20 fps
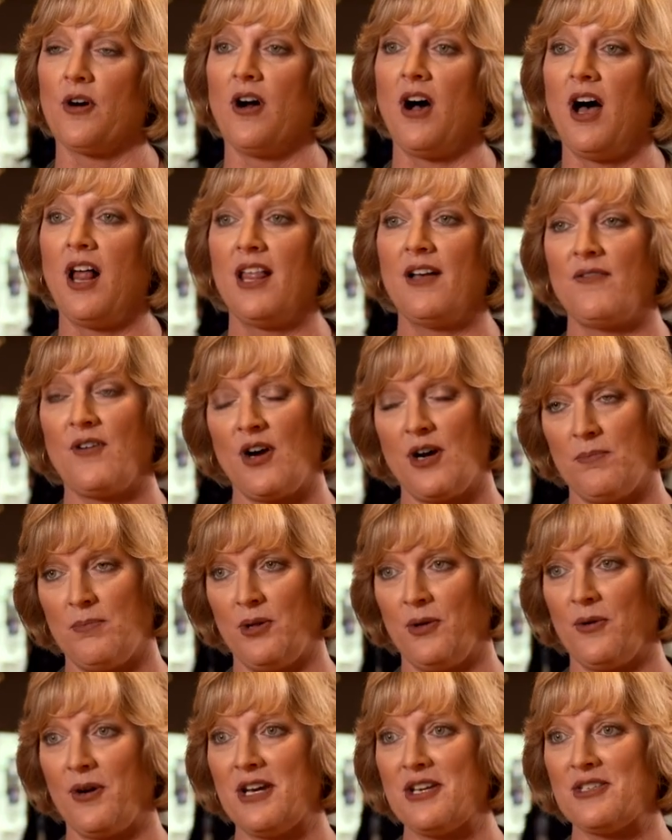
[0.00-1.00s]
all of our
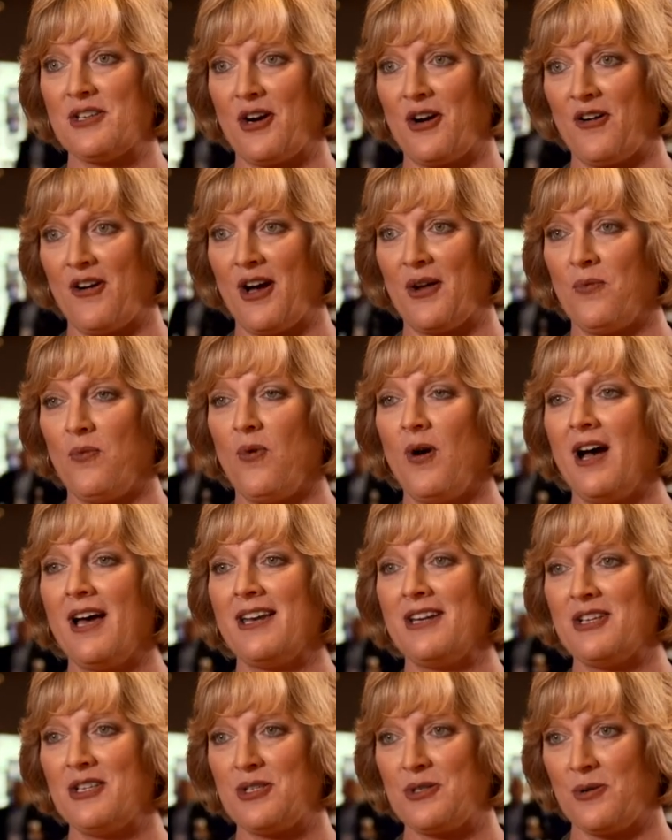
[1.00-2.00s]
employees are on
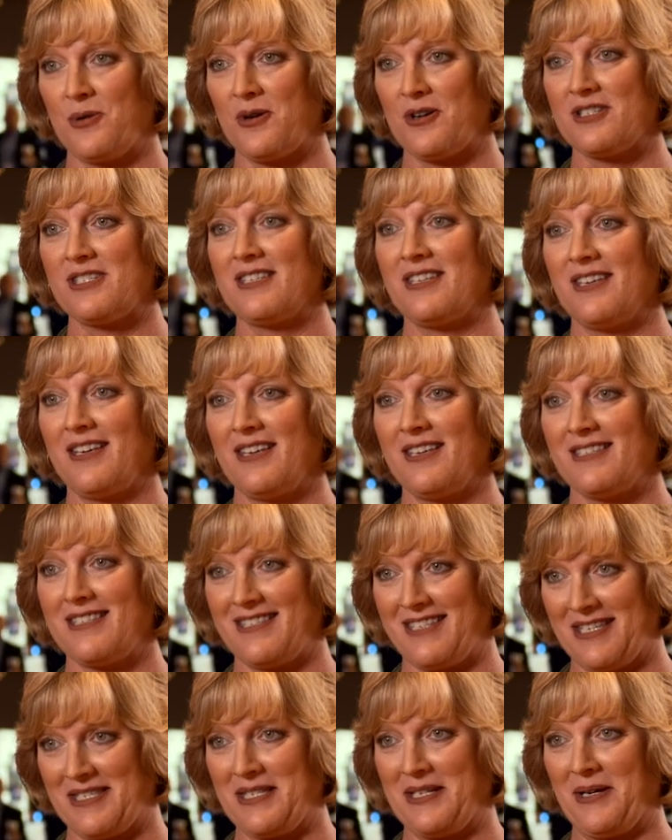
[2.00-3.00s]
one source
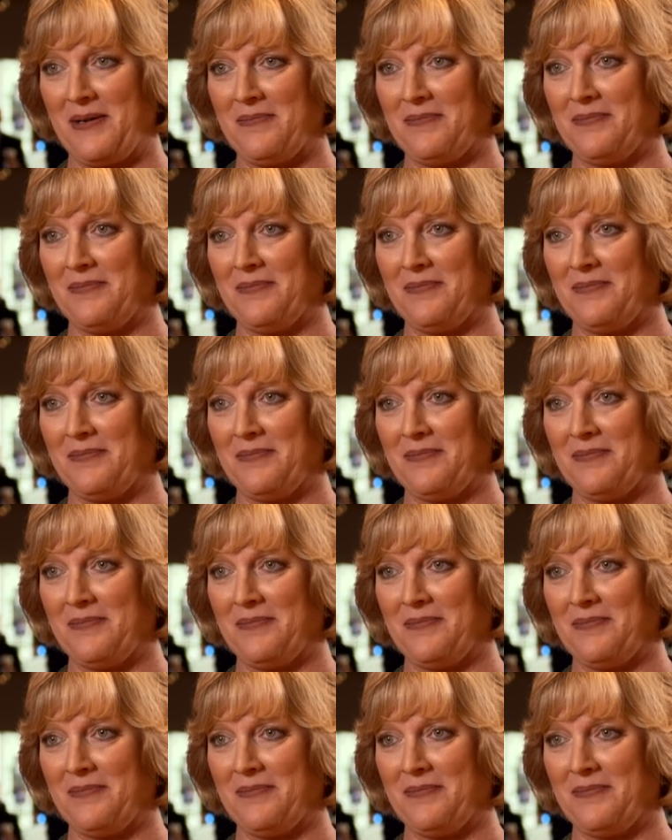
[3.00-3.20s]
system.